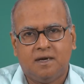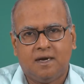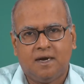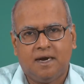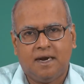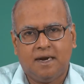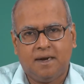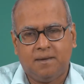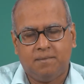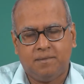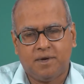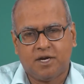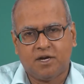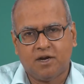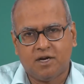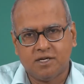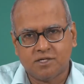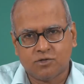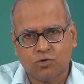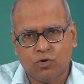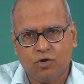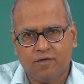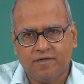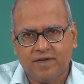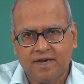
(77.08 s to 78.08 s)
and because
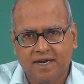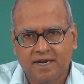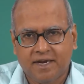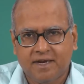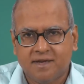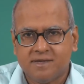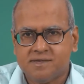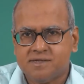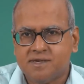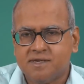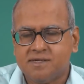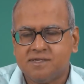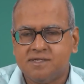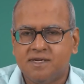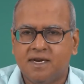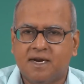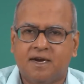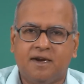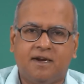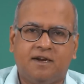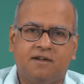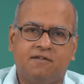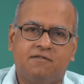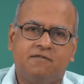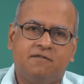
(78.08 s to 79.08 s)
covariance is
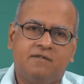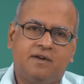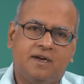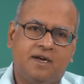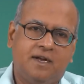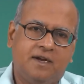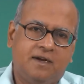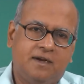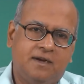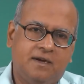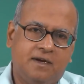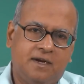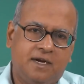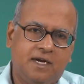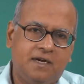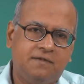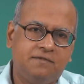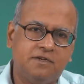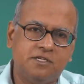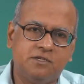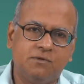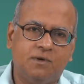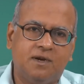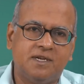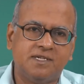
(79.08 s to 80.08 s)
negative and
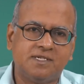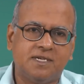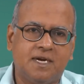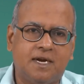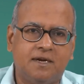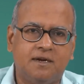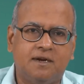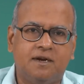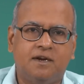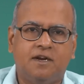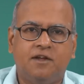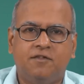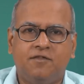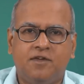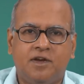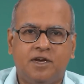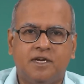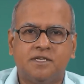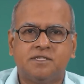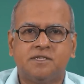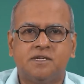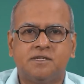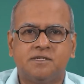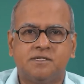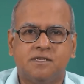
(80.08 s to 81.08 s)
individual standard
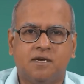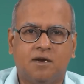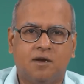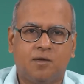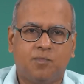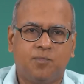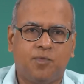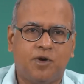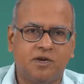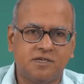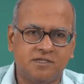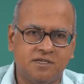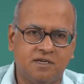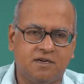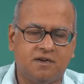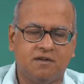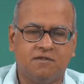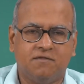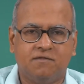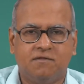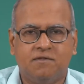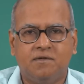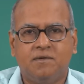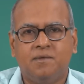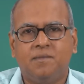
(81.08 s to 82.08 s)
deviations are
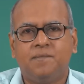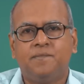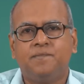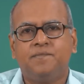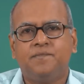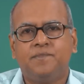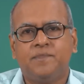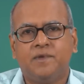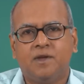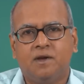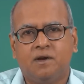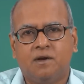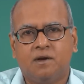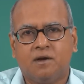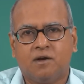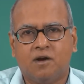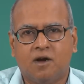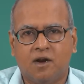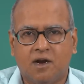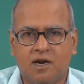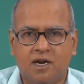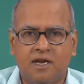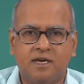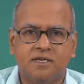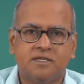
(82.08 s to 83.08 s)
positive
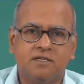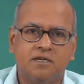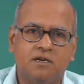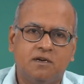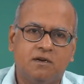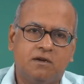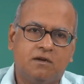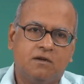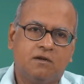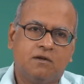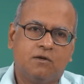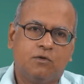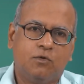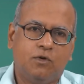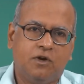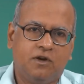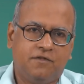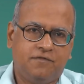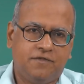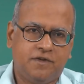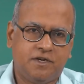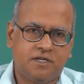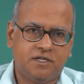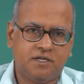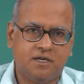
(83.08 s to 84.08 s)
correlation
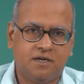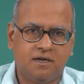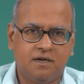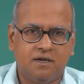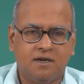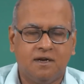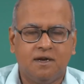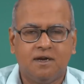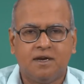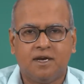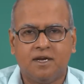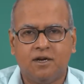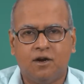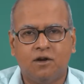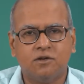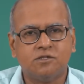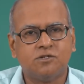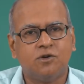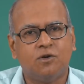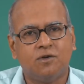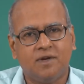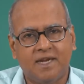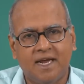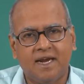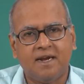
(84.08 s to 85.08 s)
coefficient can
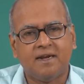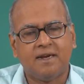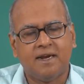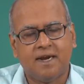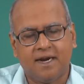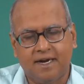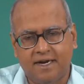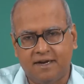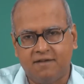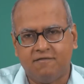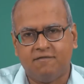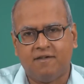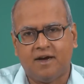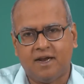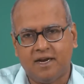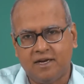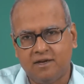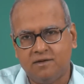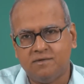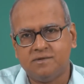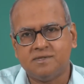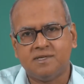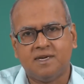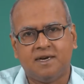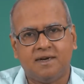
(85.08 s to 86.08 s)
also take negative
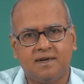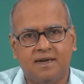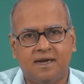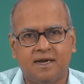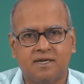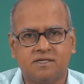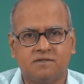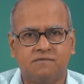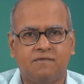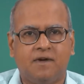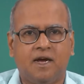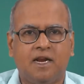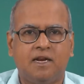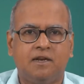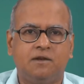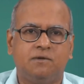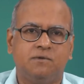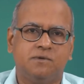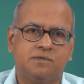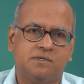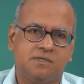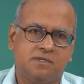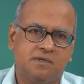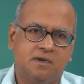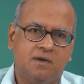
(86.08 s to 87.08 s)
values it takes
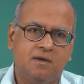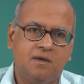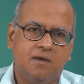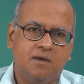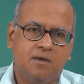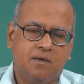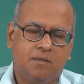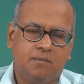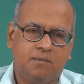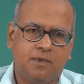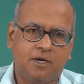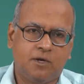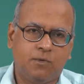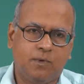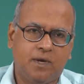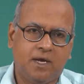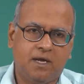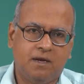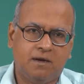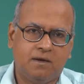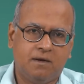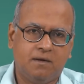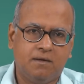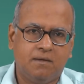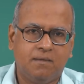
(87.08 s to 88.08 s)
values
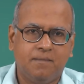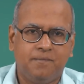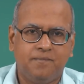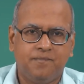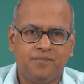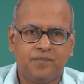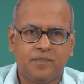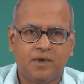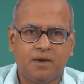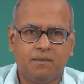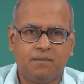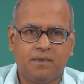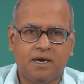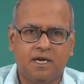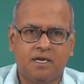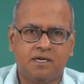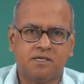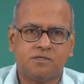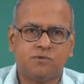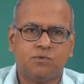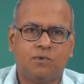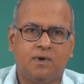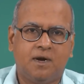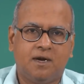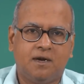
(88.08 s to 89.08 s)
between
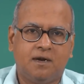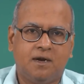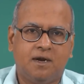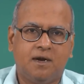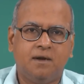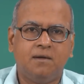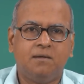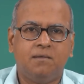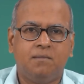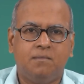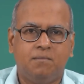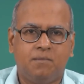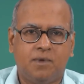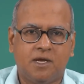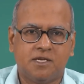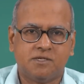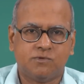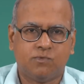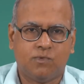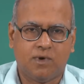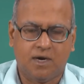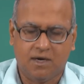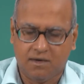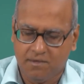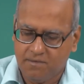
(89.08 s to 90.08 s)
minus 1 and
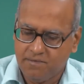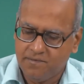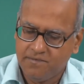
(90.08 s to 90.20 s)
plus 1.